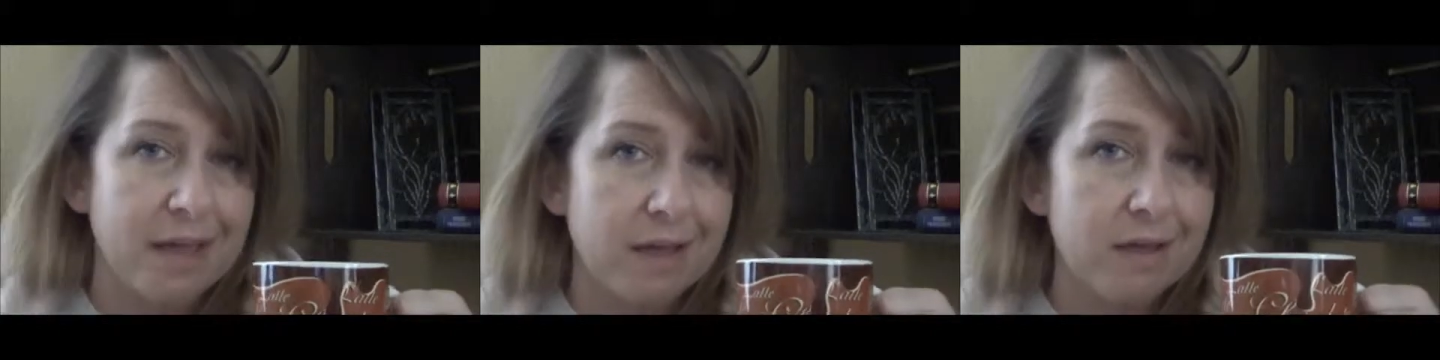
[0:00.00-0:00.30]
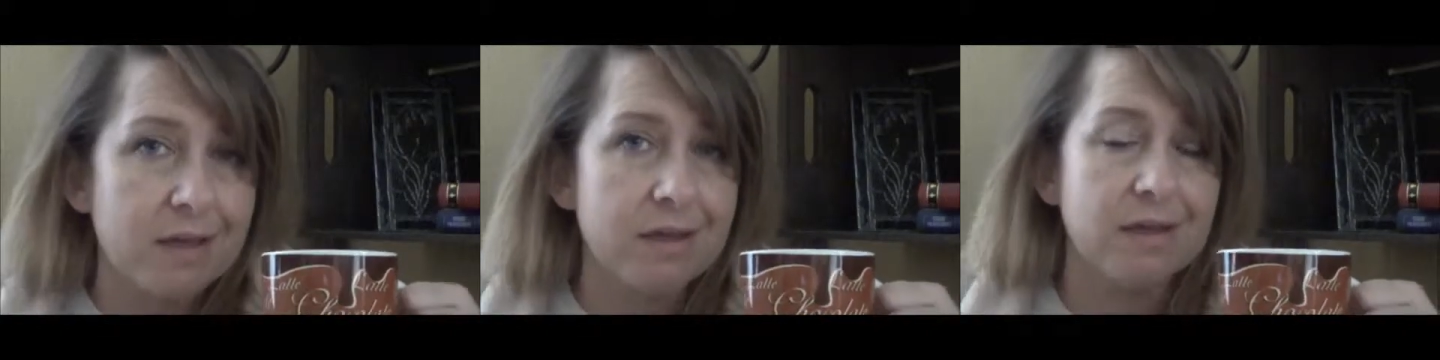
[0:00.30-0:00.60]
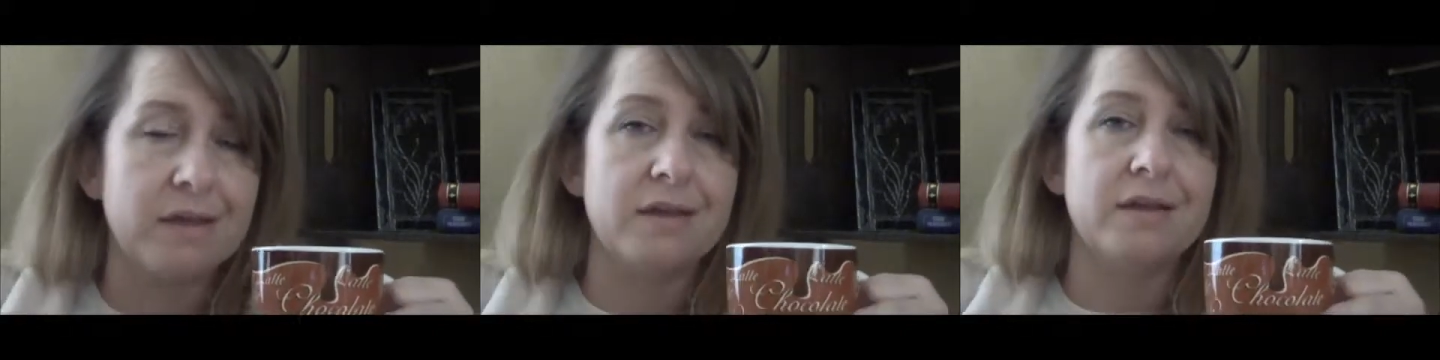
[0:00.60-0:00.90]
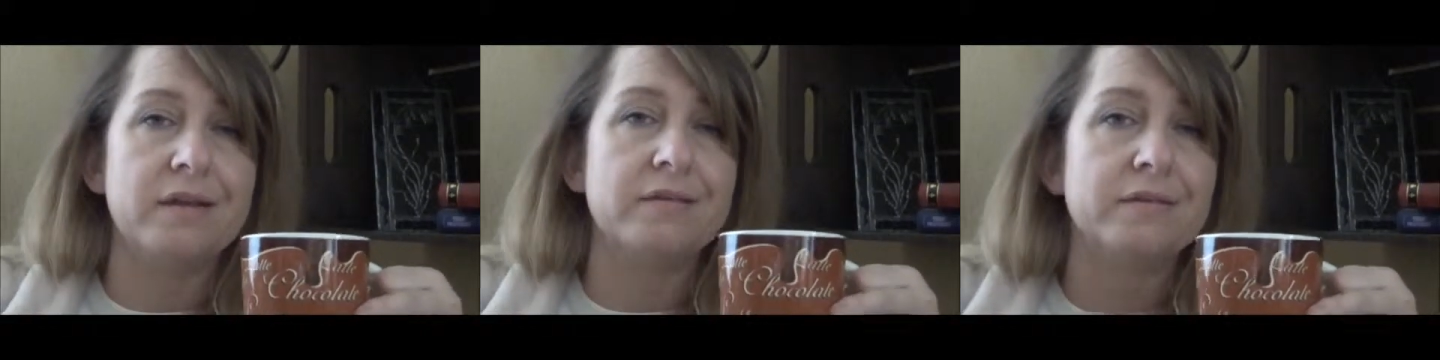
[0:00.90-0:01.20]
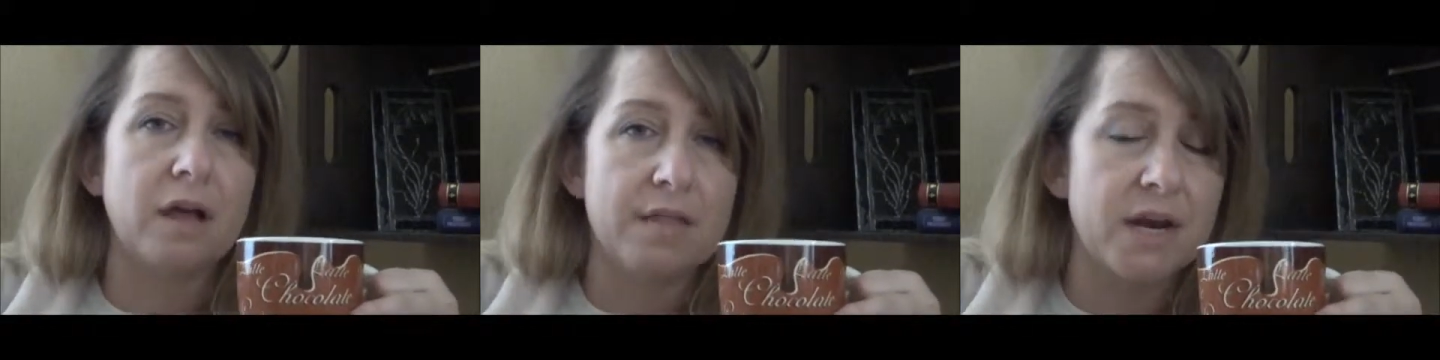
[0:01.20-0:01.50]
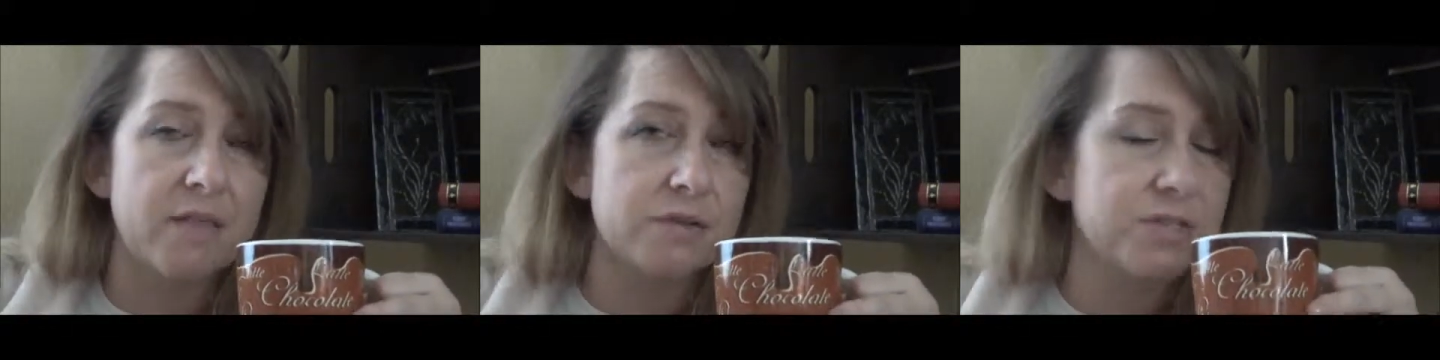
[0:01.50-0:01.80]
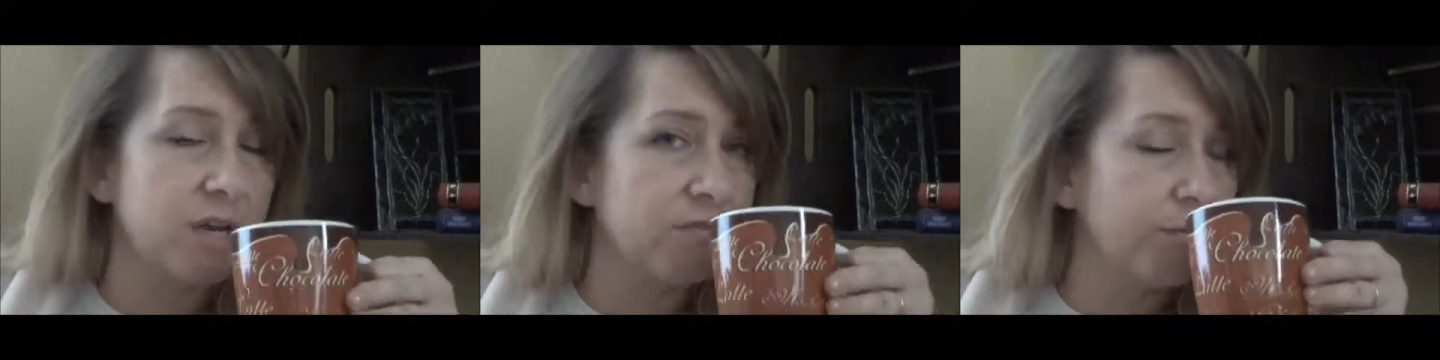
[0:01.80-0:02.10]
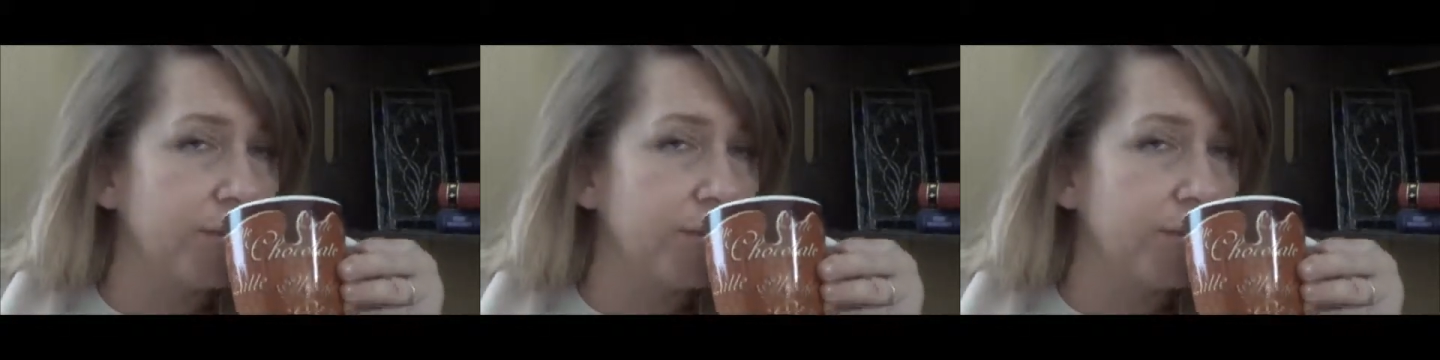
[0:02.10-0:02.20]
ache and all that other stuff,